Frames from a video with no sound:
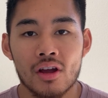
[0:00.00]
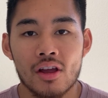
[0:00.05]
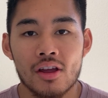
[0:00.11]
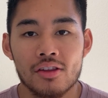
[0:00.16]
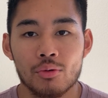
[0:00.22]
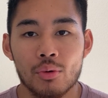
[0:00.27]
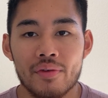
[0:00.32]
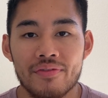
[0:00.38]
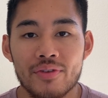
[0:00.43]

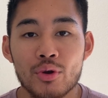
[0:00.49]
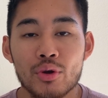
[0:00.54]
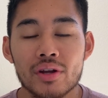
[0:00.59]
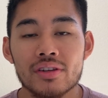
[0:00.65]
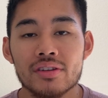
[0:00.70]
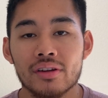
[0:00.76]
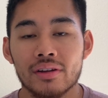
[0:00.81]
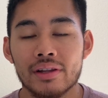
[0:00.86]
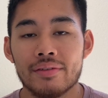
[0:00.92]
So if you can
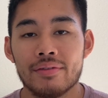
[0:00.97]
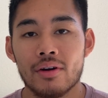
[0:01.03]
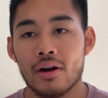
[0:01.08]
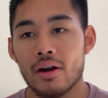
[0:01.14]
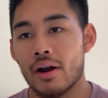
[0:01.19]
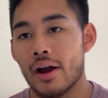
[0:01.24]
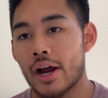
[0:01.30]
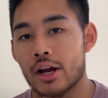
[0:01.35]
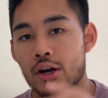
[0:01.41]

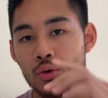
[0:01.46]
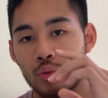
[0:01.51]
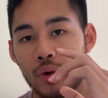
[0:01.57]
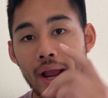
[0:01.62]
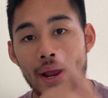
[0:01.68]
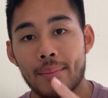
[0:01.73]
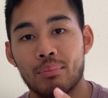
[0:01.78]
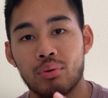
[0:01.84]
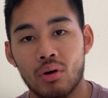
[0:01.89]
deliver a
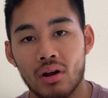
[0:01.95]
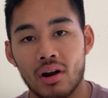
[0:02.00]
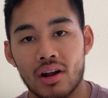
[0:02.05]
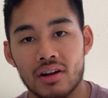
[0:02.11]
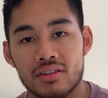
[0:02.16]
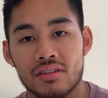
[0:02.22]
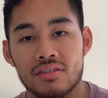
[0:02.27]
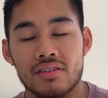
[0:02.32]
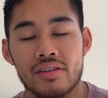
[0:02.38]
great
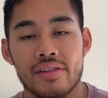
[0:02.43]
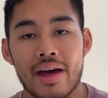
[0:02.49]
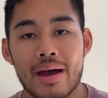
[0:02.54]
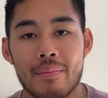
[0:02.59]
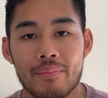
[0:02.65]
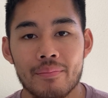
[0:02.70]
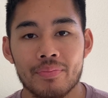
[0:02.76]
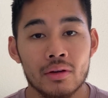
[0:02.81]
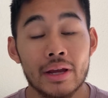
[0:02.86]
product to
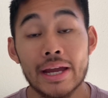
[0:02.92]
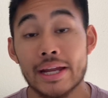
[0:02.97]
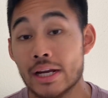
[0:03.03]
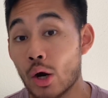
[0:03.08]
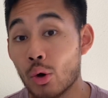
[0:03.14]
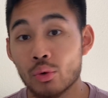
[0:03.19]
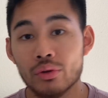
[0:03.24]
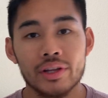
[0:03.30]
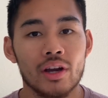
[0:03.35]
them in
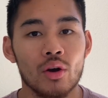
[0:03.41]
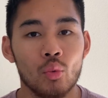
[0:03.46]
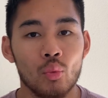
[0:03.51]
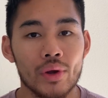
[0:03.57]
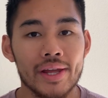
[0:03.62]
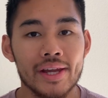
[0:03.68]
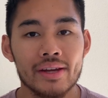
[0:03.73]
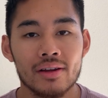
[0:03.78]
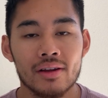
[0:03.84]
only a
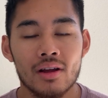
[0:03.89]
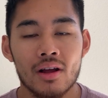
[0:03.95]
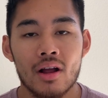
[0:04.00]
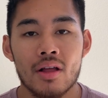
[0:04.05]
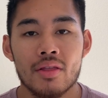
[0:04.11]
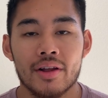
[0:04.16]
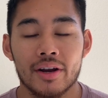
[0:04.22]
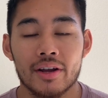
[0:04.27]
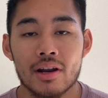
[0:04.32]
week,
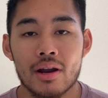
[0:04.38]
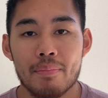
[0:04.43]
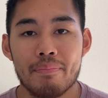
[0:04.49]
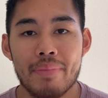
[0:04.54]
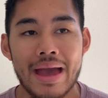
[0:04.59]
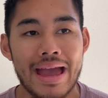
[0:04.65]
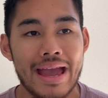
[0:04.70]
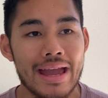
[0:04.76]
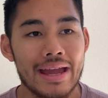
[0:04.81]
they're gonna
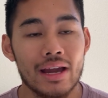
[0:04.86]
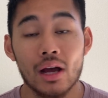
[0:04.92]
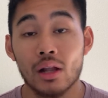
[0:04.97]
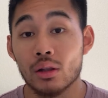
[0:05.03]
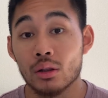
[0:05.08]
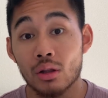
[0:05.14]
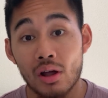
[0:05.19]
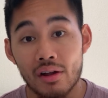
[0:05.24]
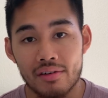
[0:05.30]
pay a
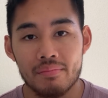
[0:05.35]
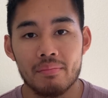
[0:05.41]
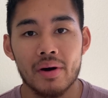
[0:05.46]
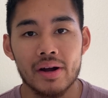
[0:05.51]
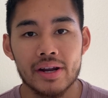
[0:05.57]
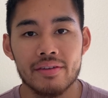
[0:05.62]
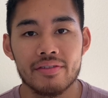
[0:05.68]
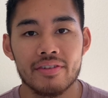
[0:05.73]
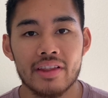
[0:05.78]
lot of
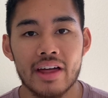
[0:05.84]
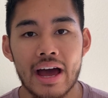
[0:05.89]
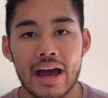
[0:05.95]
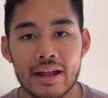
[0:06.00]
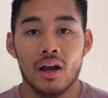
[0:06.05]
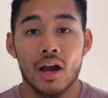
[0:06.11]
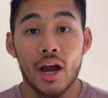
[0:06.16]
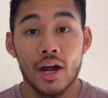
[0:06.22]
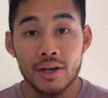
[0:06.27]
money for
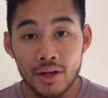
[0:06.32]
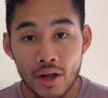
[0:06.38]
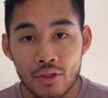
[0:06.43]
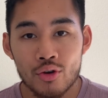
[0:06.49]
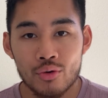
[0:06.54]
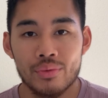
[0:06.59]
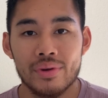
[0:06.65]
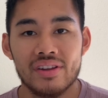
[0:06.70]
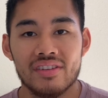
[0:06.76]
that.
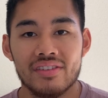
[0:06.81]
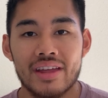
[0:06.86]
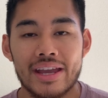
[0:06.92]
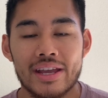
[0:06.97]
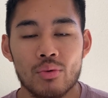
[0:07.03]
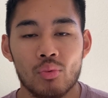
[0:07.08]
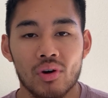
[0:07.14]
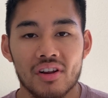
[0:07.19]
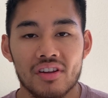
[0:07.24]
Another reason that
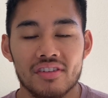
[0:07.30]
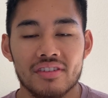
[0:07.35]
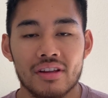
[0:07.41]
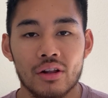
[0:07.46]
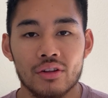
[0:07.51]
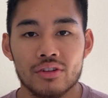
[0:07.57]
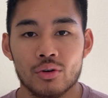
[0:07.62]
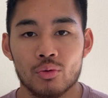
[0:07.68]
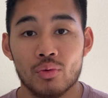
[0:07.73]
you wanna
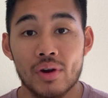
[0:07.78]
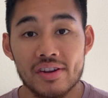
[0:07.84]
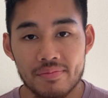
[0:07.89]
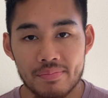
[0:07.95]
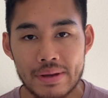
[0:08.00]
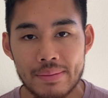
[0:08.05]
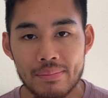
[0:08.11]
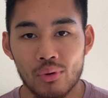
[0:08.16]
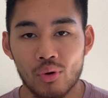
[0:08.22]
sell to rich
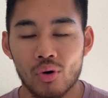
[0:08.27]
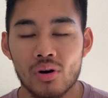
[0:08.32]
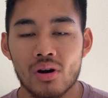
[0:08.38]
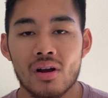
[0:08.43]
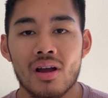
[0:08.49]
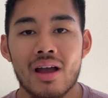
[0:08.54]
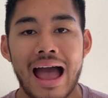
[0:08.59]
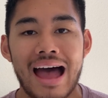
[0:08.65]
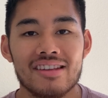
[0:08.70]
people
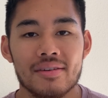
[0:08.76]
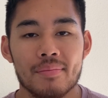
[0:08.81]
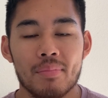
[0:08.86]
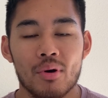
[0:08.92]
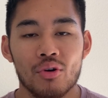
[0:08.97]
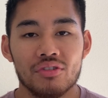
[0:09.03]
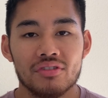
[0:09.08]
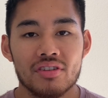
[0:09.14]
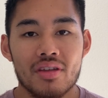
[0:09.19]
as
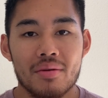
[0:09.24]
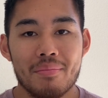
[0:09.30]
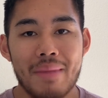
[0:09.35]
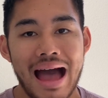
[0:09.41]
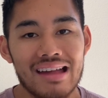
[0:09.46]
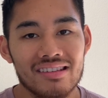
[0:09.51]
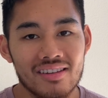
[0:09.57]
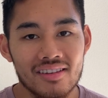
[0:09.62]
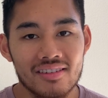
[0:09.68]
opposed to the
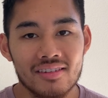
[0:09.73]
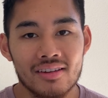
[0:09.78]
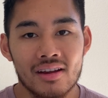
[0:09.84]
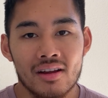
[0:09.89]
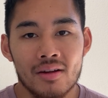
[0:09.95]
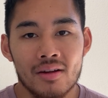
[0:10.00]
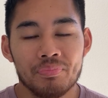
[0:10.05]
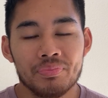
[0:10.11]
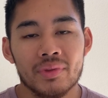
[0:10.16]
masses
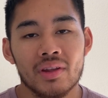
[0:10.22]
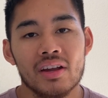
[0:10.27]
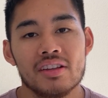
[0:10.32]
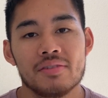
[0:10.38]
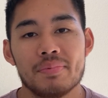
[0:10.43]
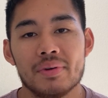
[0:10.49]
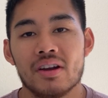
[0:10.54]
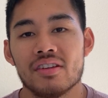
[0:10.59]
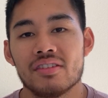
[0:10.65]
is
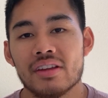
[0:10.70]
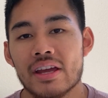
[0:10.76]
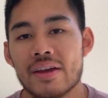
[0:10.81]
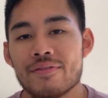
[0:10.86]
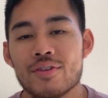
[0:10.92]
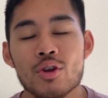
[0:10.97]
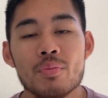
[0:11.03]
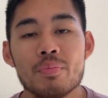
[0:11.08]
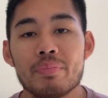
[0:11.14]
because
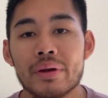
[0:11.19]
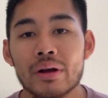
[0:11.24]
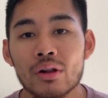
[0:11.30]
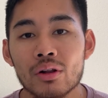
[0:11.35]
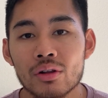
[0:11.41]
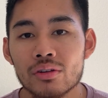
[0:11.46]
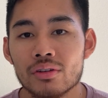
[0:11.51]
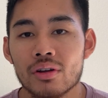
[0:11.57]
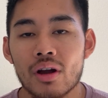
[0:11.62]
if you
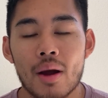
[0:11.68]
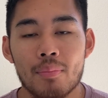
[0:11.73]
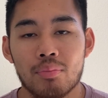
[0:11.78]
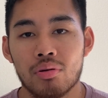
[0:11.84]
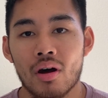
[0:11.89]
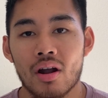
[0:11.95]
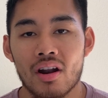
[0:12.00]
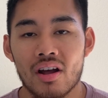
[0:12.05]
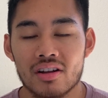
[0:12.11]
build a
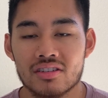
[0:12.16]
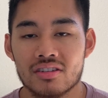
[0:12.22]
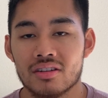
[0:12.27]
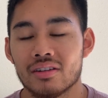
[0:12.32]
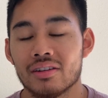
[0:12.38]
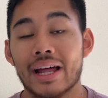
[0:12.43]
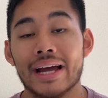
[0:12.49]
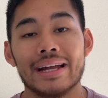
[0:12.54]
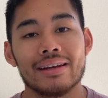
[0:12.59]
product
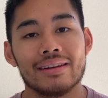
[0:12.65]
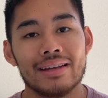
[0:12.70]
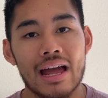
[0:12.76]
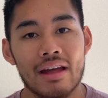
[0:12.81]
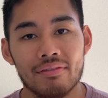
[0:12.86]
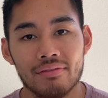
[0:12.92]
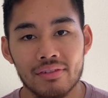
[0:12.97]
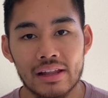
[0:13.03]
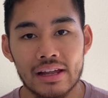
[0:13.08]
like
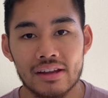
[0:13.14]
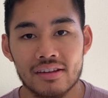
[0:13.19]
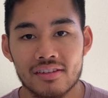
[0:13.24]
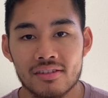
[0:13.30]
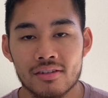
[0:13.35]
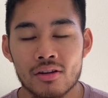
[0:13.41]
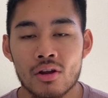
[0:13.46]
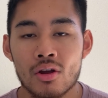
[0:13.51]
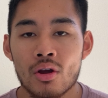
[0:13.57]

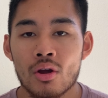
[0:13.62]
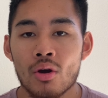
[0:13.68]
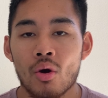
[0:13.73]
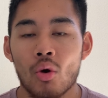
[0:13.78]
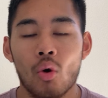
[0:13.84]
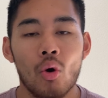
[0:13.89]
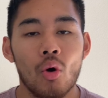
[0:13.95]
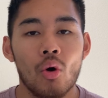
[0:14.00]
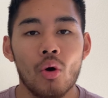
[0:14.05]
Netflix
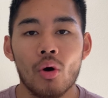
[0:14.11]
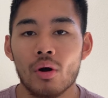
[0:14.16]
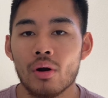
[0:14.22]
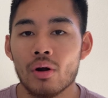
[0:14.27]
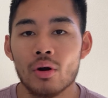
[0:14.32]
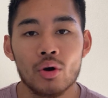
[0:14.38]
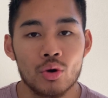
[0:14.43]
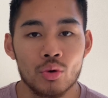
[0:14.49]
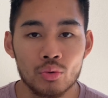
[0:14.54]

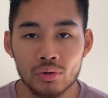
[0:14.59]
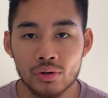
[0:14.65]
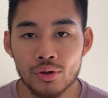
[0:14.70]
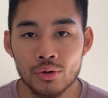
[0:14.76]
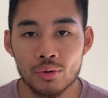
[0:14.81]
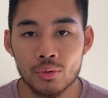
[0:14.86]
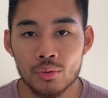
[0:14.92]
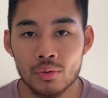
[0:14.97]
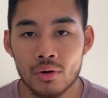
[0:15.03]
or
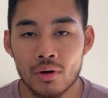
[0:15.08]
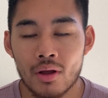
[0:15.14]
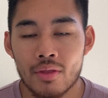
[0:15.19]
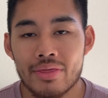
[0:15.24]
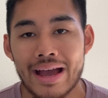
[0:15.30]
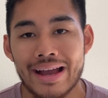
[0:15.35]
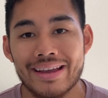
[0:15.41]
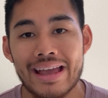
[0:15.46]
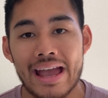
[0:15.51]
Hulu
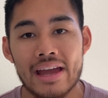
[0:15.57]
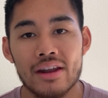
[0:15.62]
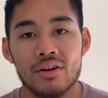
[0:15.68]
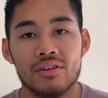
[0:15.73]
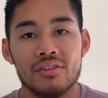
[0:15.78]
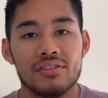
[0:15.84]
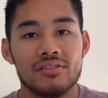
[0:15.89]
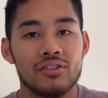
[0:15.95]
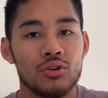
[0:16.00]
that
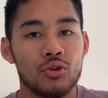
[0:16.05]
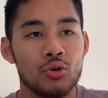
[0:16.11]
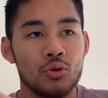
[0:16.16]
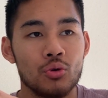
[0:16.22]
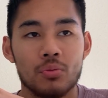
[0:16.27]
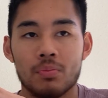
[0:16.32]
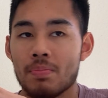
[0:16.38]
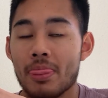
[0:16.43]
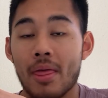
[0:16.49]
caters
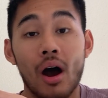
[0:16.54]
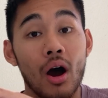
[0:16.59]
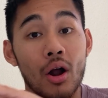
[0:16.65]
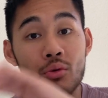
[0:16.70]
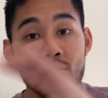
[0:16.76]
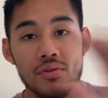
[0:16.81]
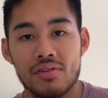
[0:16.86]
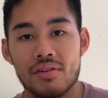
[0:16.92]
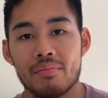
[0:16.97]
to
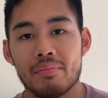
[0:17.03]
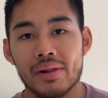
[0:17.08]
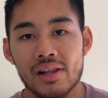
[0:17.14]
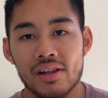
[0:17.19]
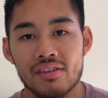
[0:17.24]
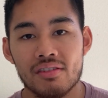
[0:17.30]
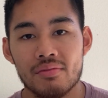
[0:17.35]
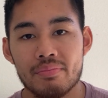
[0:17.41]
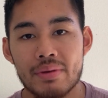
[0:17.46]
hundreds of
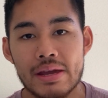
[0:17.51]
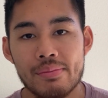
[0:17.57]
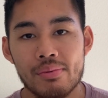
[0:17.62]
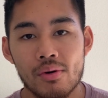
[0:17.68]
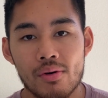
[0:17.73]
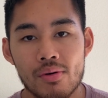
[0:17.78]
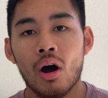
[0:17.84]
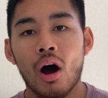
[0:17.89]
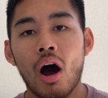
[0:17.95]
millions of
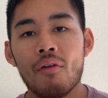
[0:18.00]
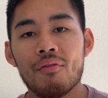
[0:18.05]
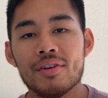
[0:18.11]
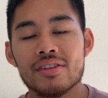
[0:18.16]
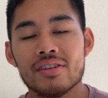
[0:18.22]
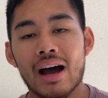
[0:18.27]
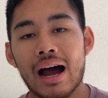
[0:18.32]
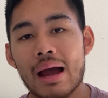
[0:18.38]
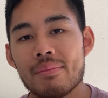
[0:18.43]
people,
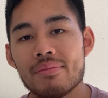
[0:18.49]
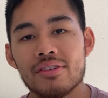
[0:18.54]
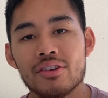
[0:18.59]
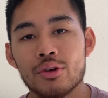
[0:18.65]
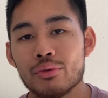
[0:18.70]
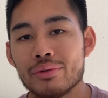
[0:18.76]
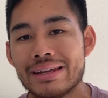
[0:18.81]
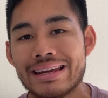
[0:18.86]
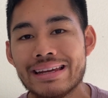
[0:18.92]
oftentimes
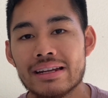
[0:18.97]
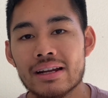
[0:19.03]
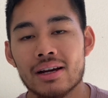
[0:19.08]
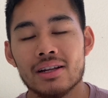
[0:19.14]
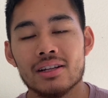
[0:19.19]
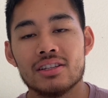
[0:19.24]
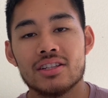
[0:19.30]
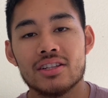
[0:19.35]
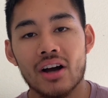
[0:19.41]
you need
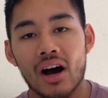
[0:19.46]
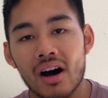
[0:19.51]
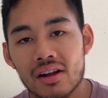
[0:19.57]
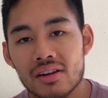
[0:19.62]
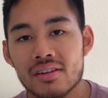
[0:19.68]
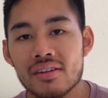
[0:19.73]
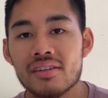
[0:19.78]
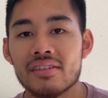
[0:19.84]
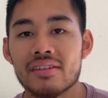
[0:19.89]

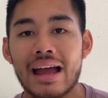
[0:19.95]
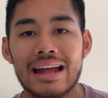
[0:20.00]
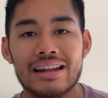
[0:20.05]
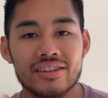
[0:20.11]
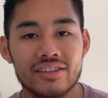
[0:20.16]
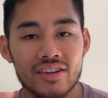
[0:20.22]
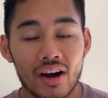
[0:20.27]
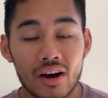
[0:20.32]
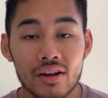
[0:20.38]
tons
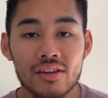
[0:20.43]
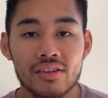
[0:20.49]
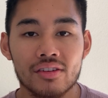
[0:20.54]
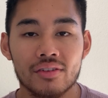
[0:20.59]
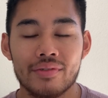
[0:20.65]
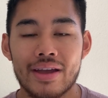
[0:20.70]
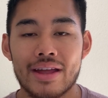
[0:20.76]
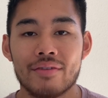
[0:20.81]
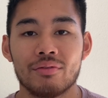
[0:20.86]
and tons
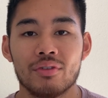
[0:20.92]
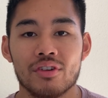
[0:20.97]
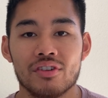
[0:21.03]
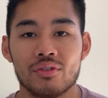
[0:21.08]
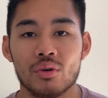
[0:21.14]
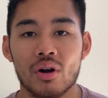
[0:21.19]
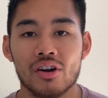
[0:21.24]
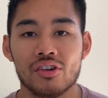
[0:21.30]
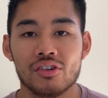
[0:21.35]
of
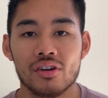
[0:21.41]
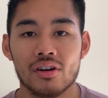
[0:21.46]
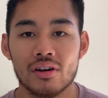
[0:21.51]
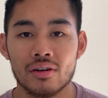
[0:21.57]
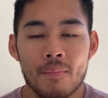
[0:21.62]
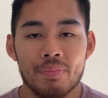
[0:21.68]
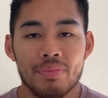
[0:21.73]
infrastructure.